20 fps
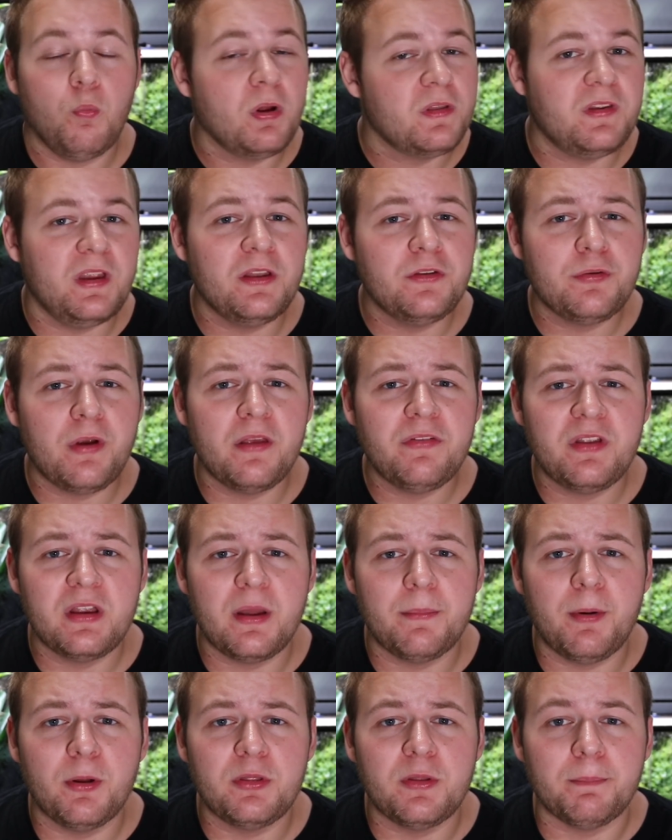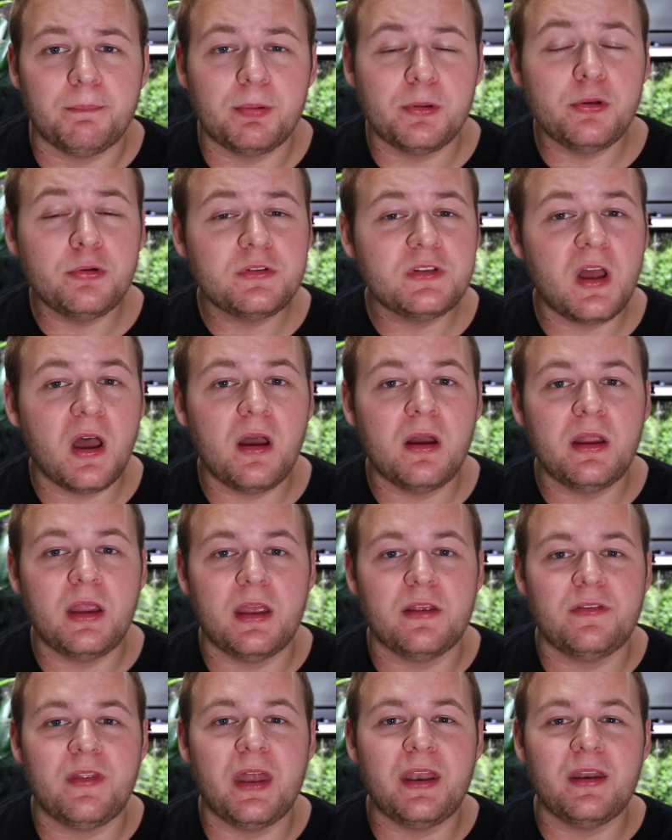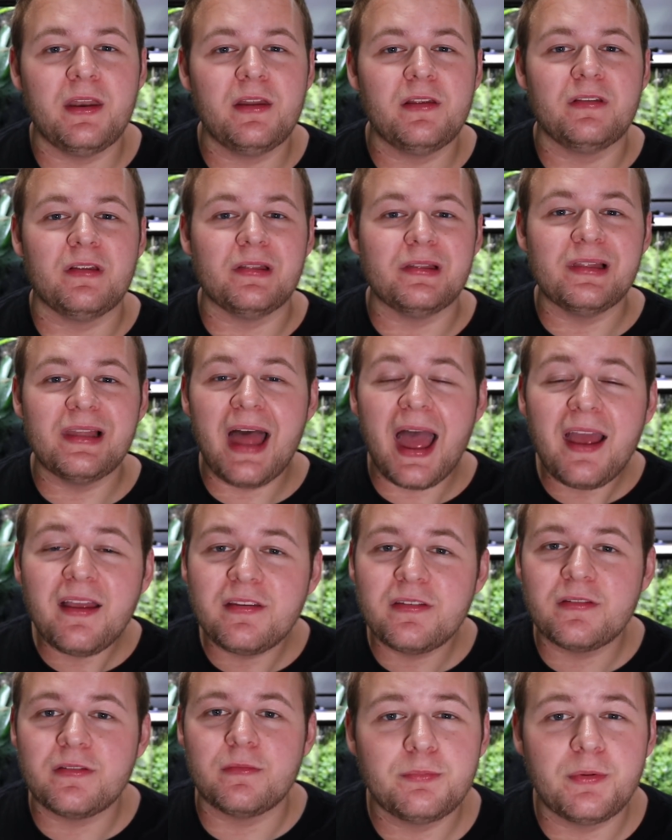What's interesting about the blue tongue is that it is less